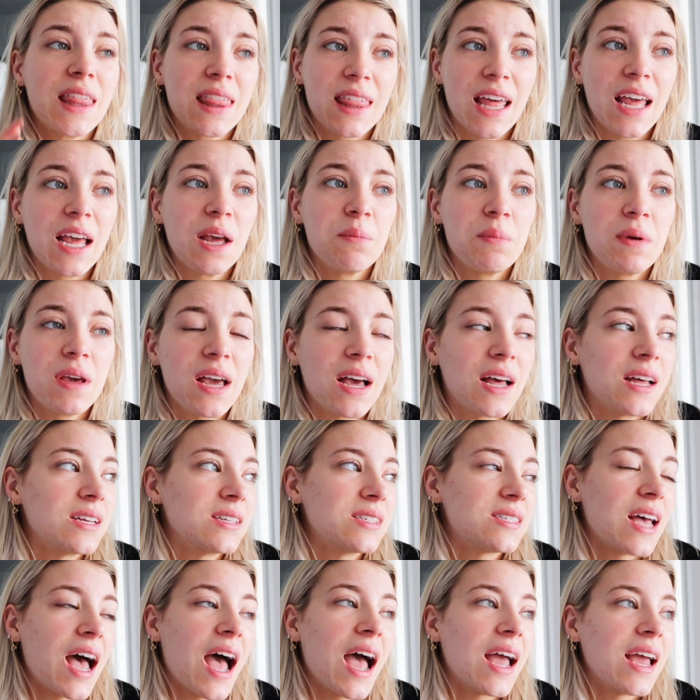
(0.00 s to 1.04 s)
thing
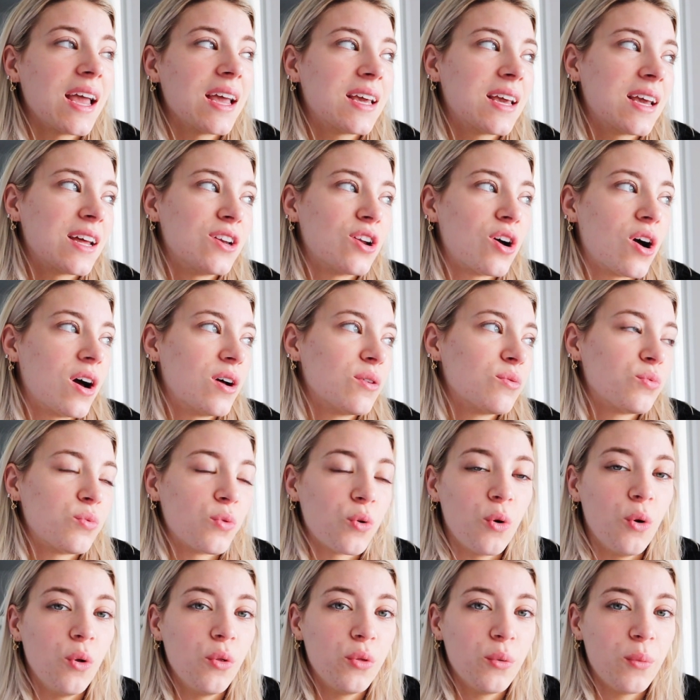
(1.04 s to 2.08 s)
because I cannot
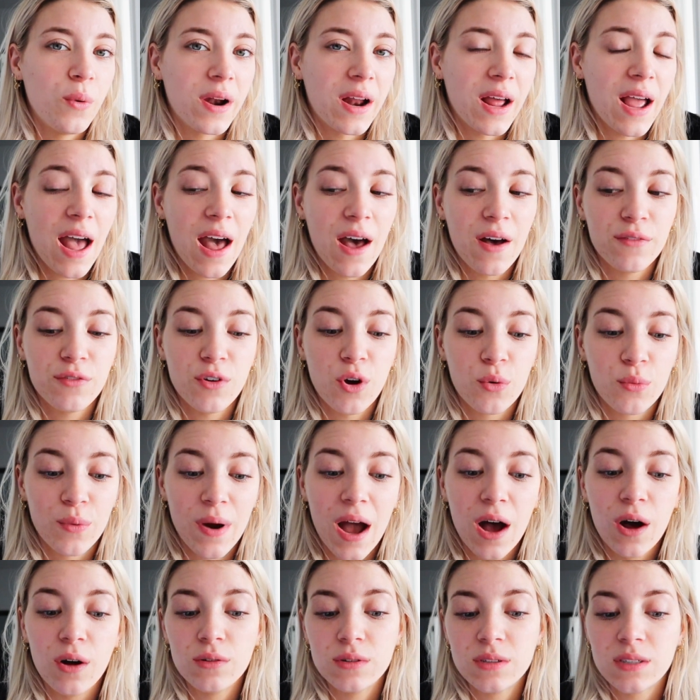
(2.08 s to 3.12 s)
roll the one I have
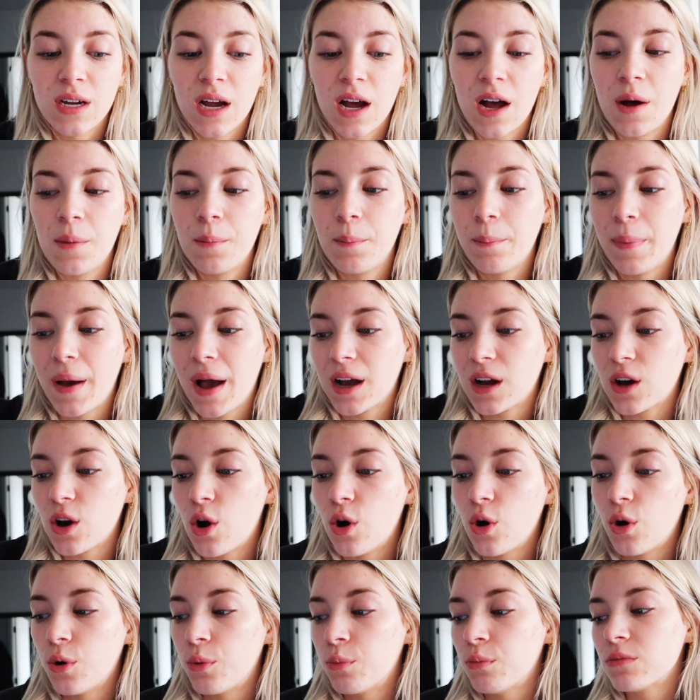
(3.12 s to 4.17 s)
around um, back
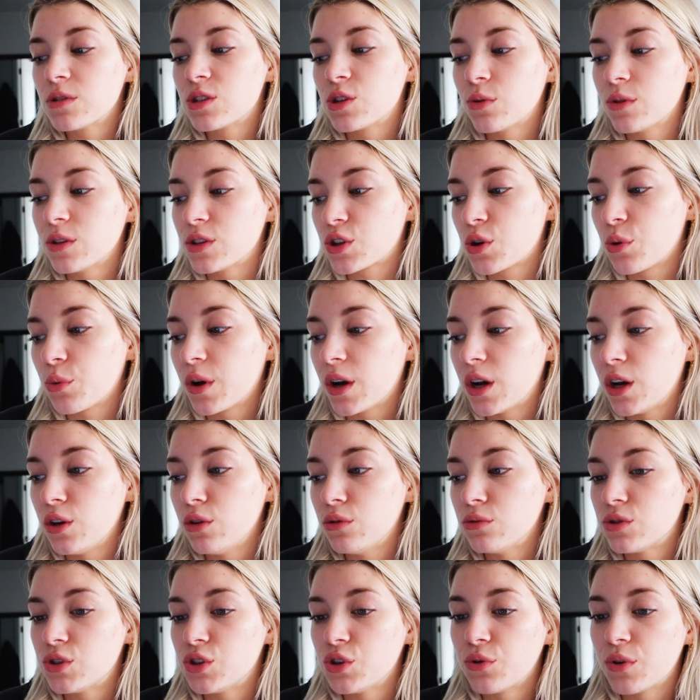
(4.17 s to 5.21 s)
home. So let's go get a
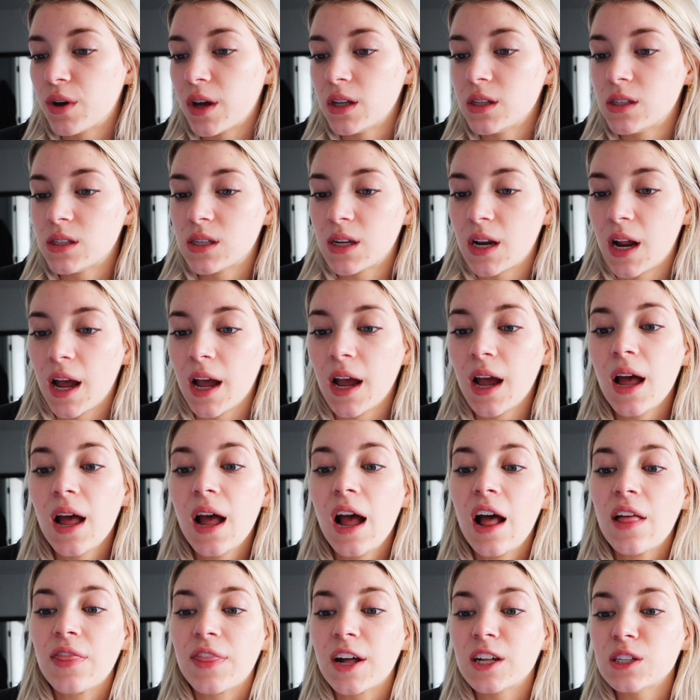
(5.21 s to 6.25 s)
new suitcase today.
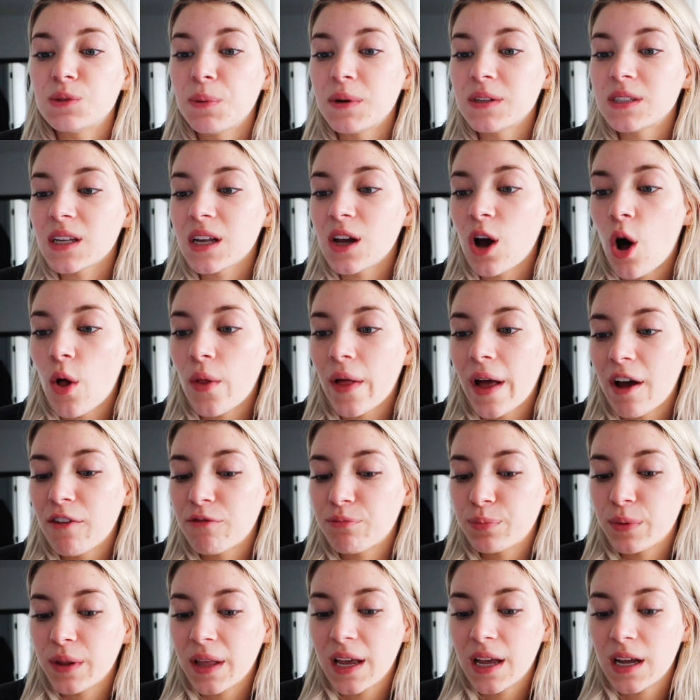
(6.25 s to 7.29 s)
That's basically all I
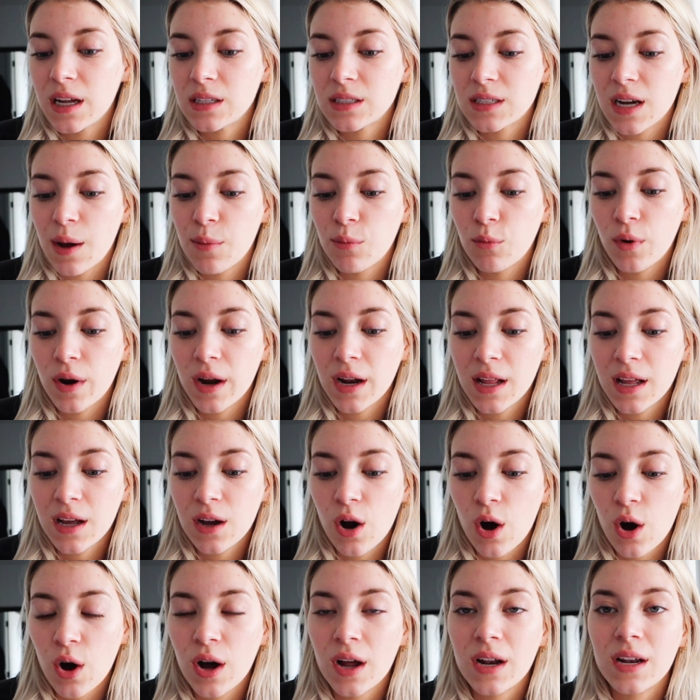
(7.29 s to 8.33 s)
have planned. I'm waiting
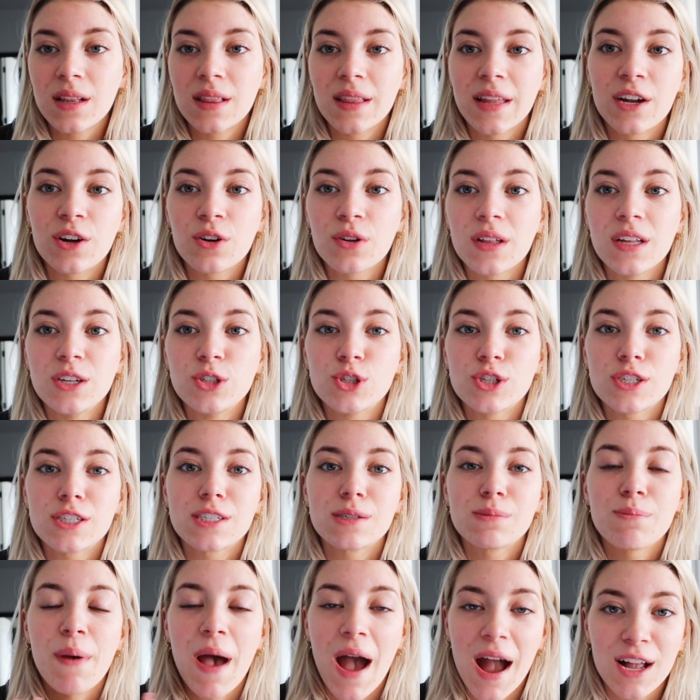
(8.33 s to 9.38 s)
on literally
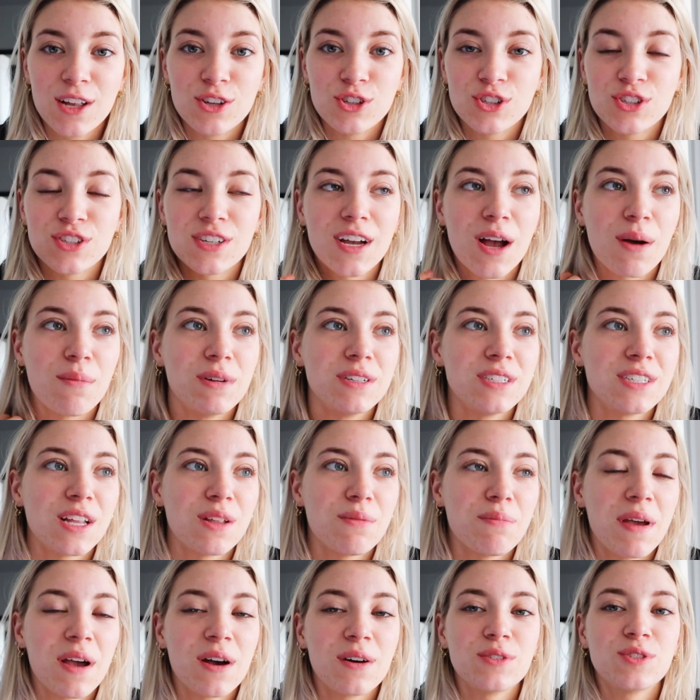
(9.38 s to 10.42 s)
just packages to come into
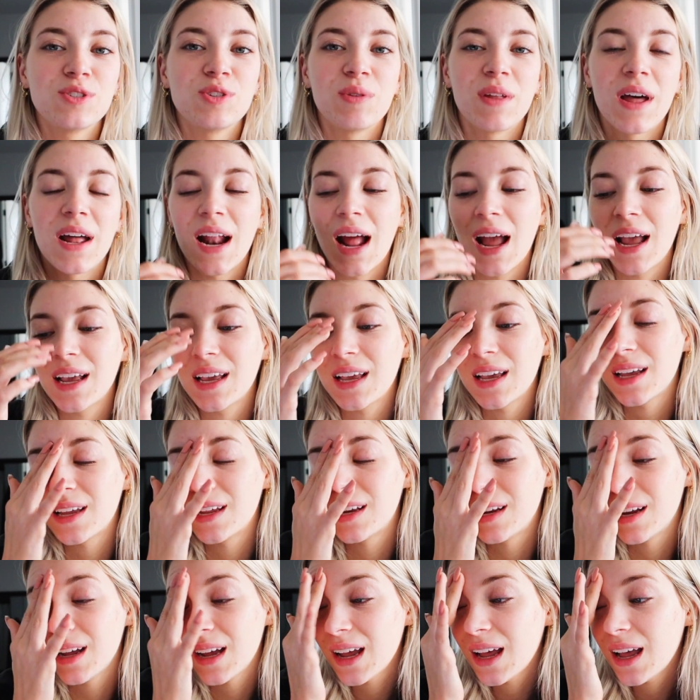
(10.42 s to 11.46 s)
the mail so that I
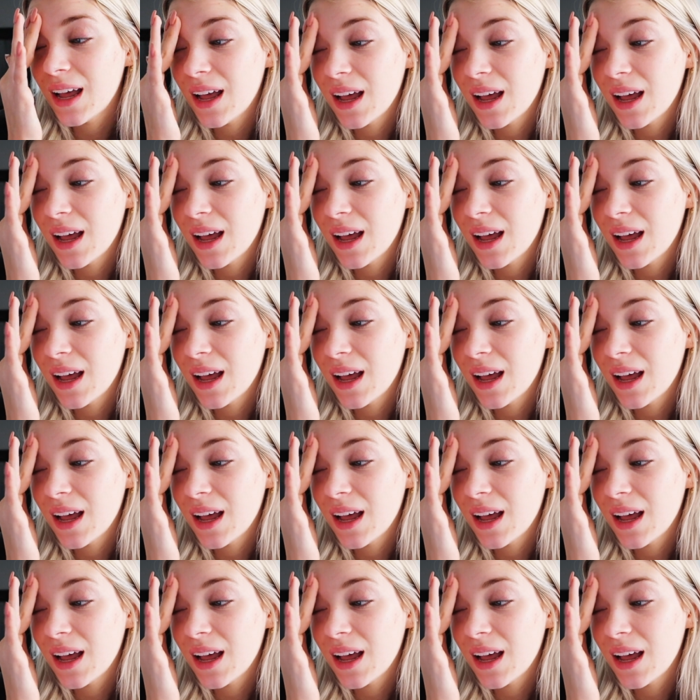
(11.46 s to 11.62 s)
can